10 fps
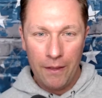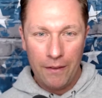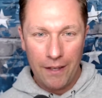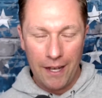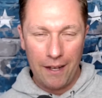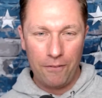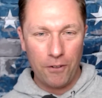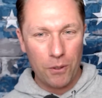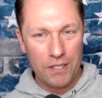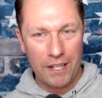
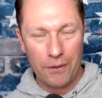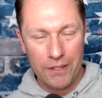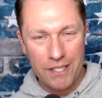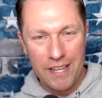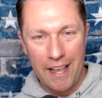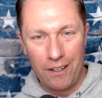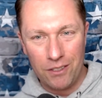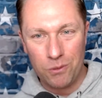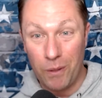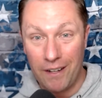folks that are in
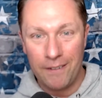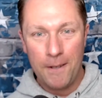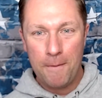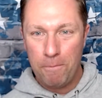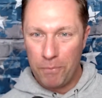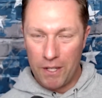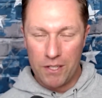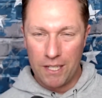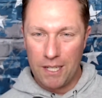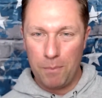sales, where there's
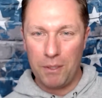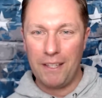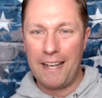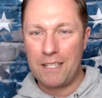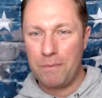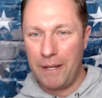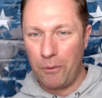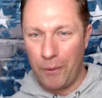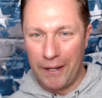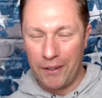a couple last minute
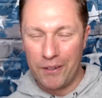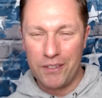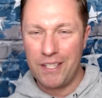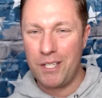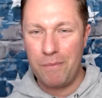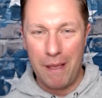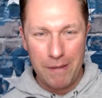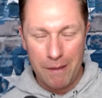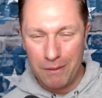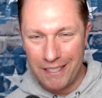ringers that you may
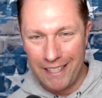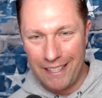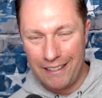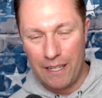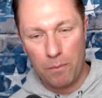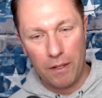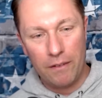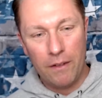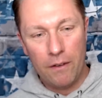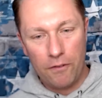be able to get in there. But
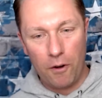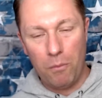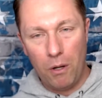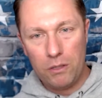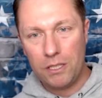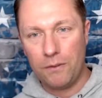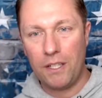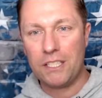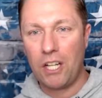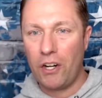for most of
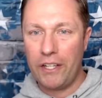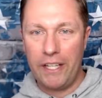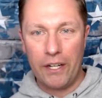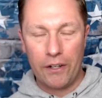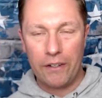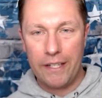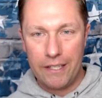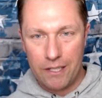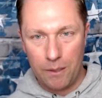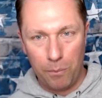us, our year
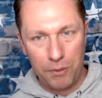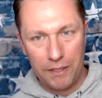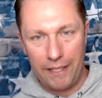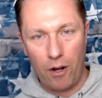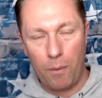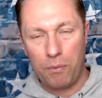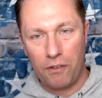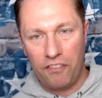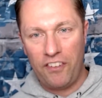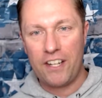is complete. Our
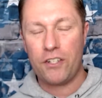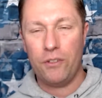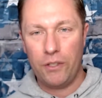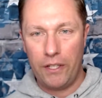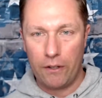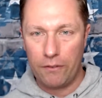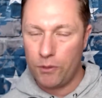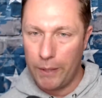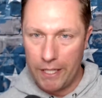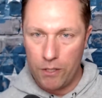professional year of
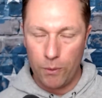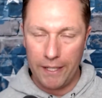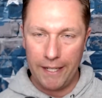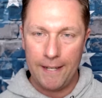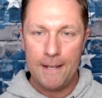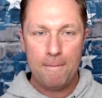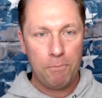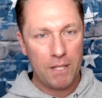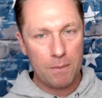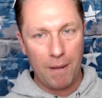2020
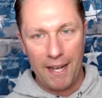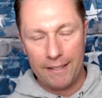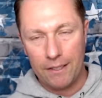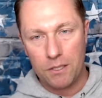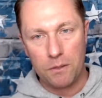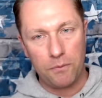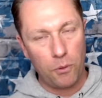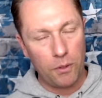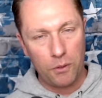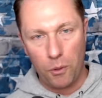is behind us. The
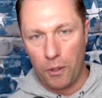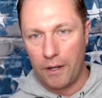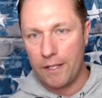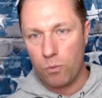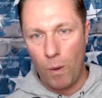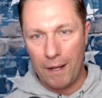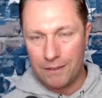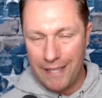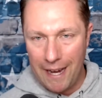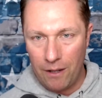fourth quarter has wound
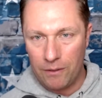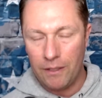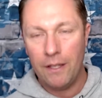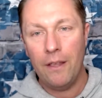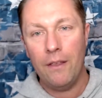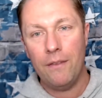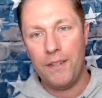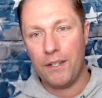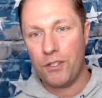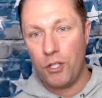down.
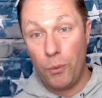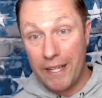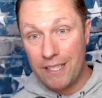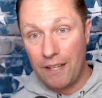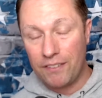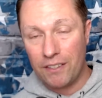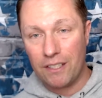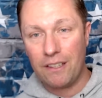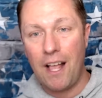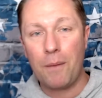There's 2 weeks left on the
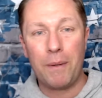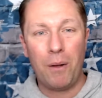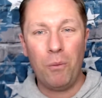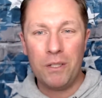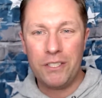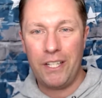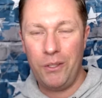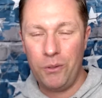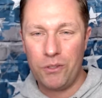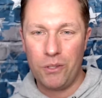clock, but I want you to
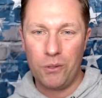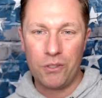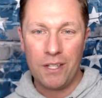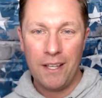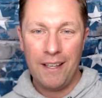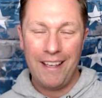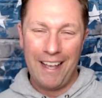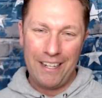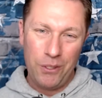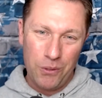use those
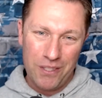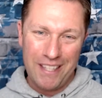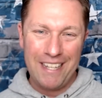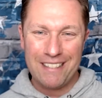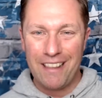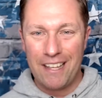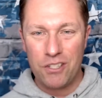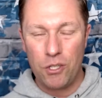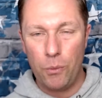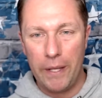and use these last
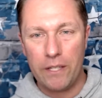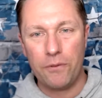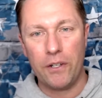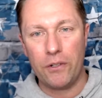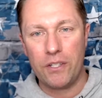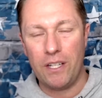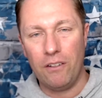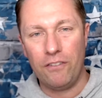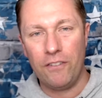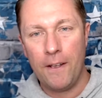2 weeks for
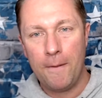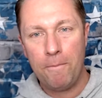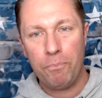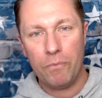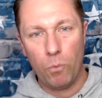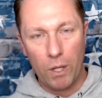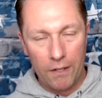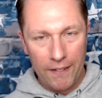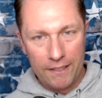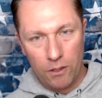yourself. What have
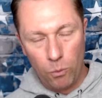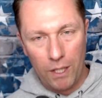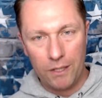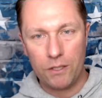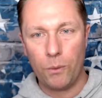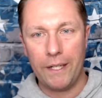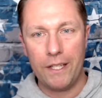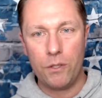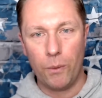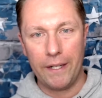I done well in
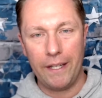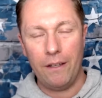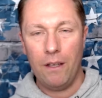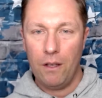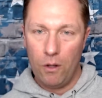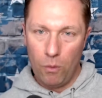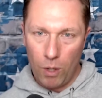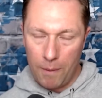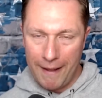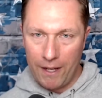2020?
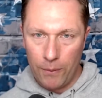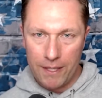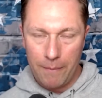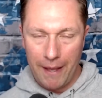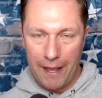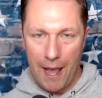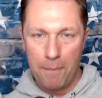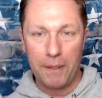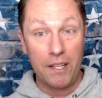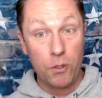What am I going to make
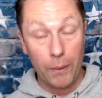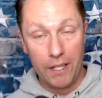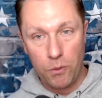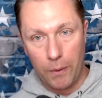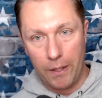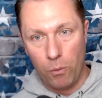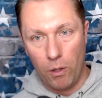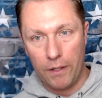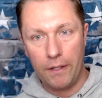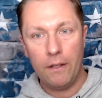happen in
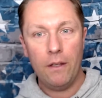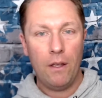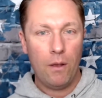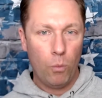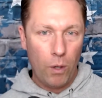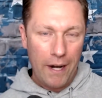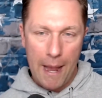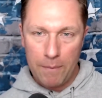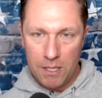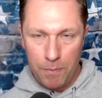2021? What
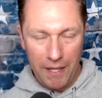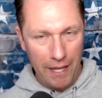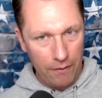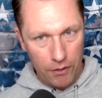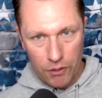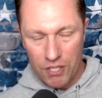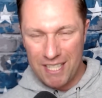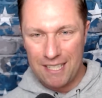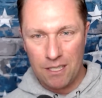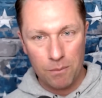habits, behaviors,
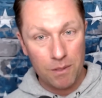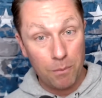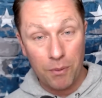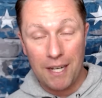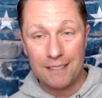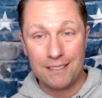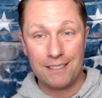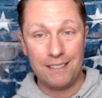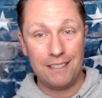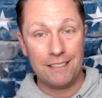systems, and
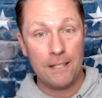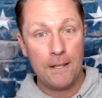processes